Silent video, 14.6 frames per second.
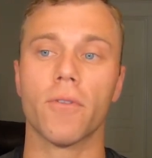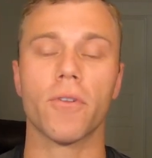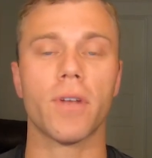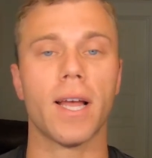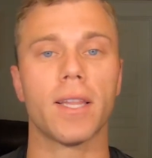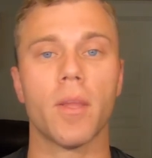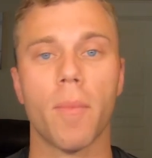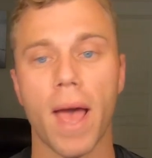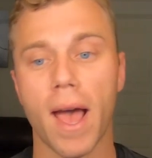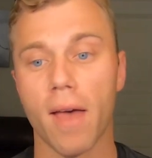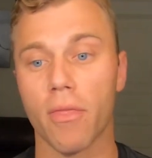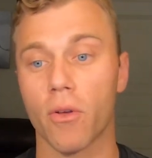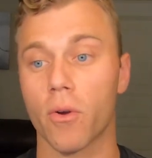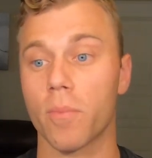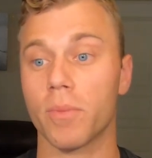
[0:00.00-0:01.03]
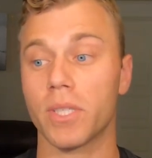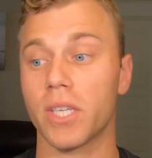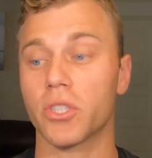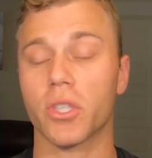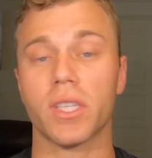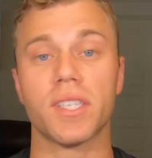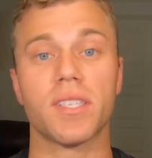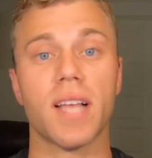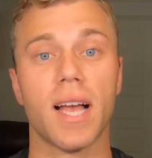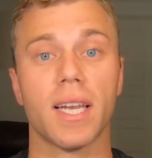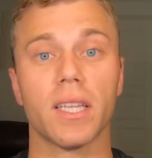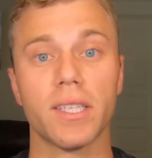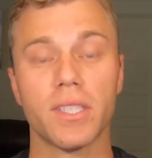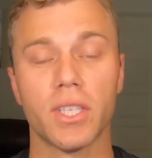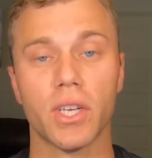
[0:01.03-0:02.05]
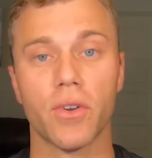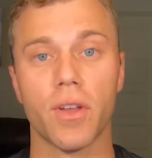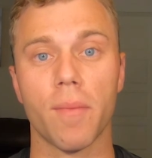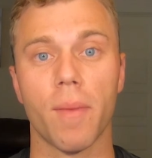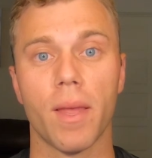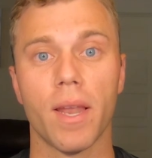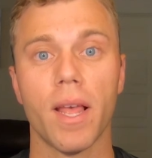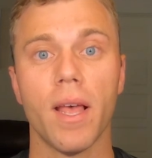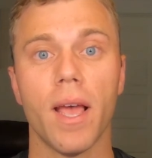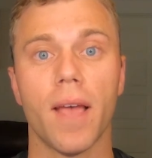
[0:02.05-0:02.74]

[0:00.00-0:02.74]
down the path or potentially sign a lease agreement